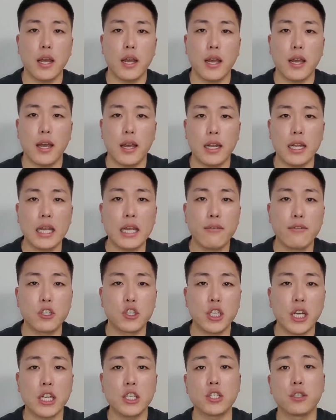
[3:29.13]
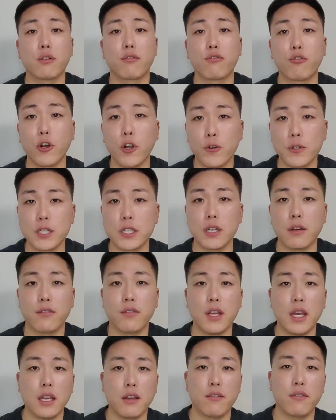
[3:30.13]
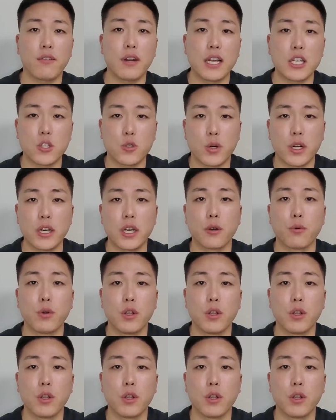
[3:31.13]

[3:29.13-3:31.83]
and even changing the frequency of taking finasteride can